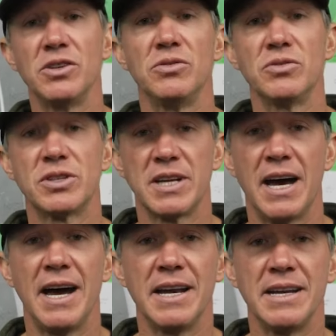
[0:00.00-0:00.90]
use
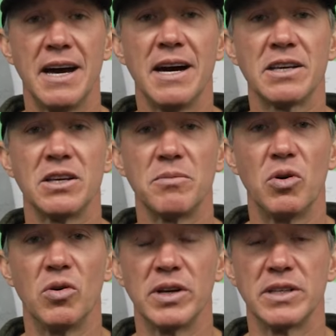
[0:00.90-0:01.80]
tied nocking
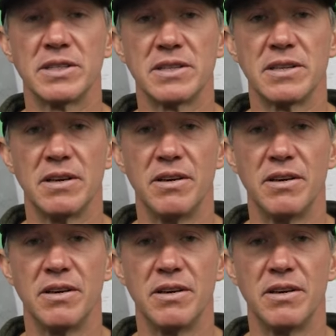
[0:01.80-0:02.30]
points,